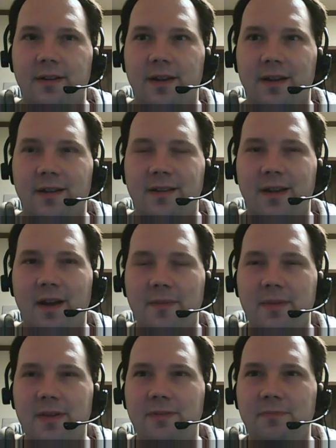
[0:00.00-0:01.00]
Now, now I
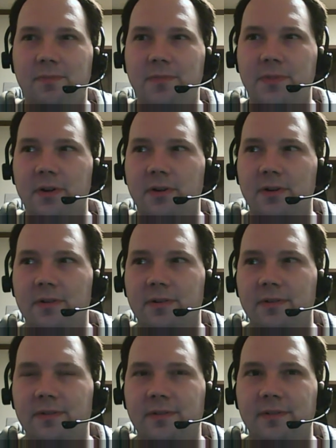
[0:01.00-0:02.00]
mean, they're
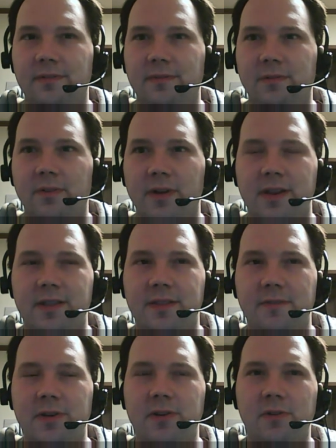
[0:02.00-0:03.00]
granted
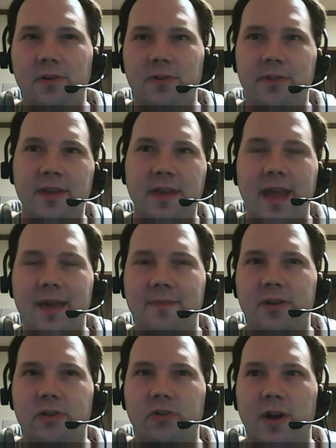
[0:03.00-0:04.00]
they, we do know that they can
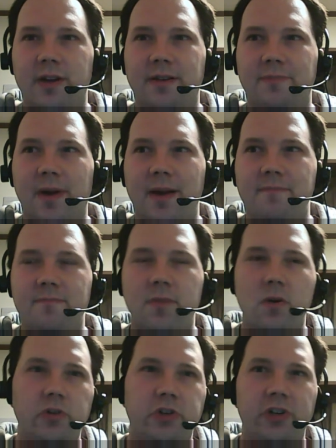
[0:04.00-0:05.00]
be attracted by
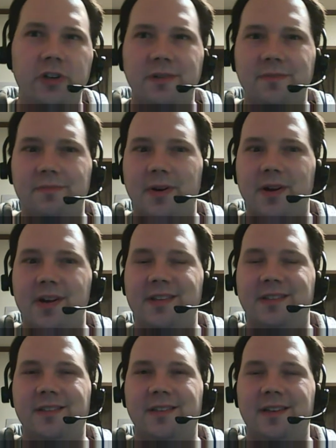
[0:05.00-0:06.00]
motion,
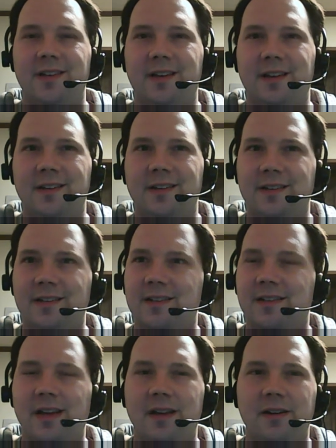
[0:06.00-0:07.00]
but uh,
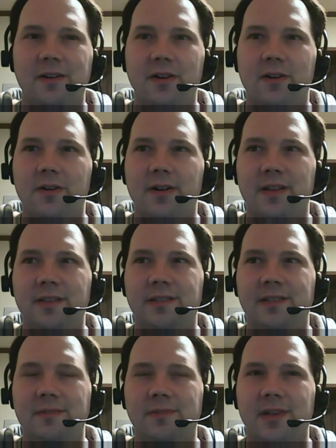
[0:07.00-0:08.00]
I don't know. It
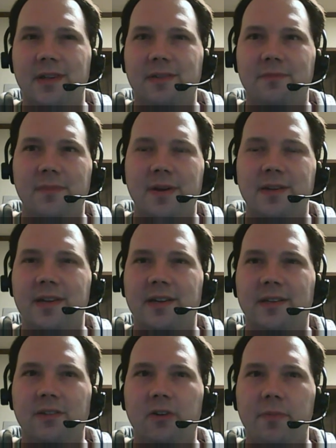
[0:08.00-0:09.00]
seems like it might take
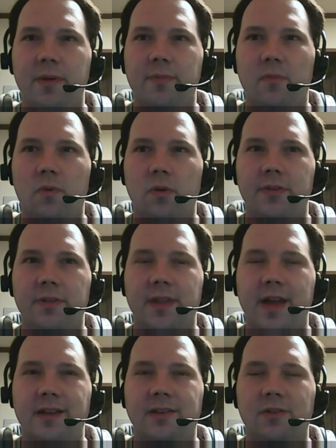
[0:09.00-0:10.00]
a little bit more than
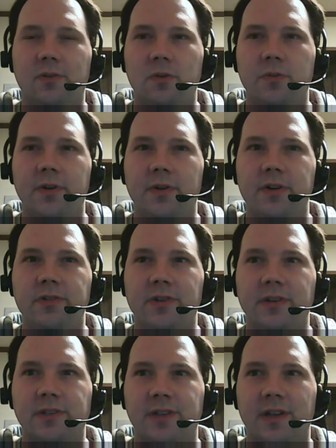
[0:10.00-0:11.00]
that to hold their
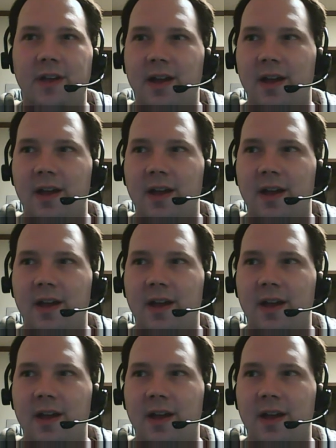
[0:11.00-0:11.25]
interest.